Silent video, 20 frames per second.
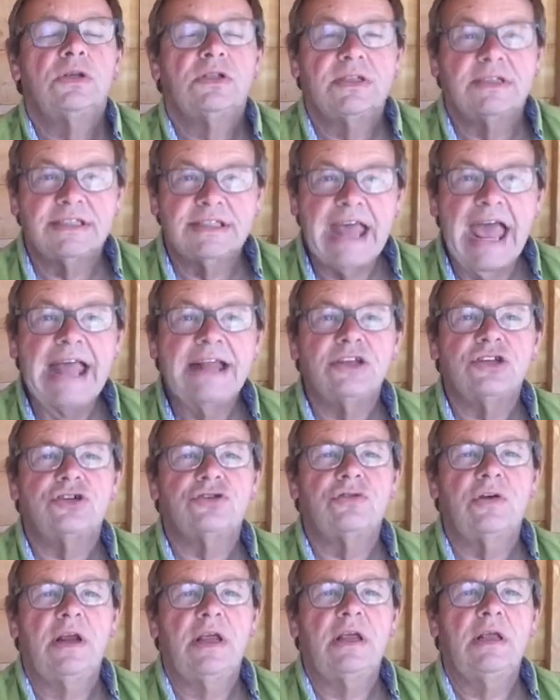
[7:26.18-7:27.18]
second
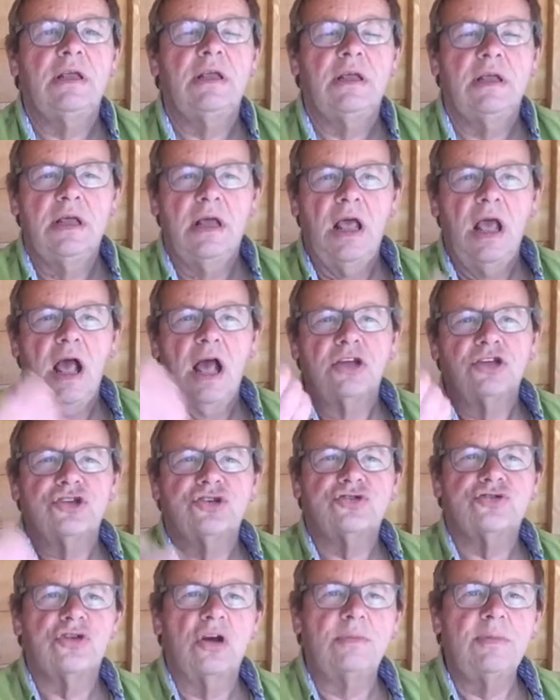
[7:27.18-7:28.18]
string,
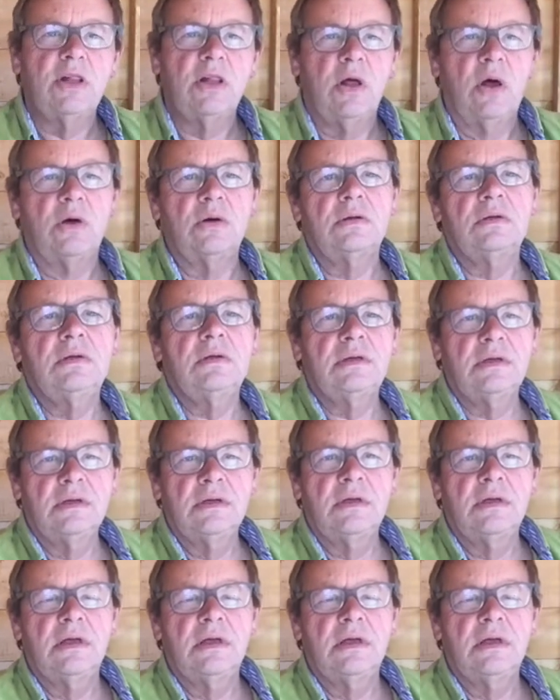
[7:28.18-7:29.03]
strum along,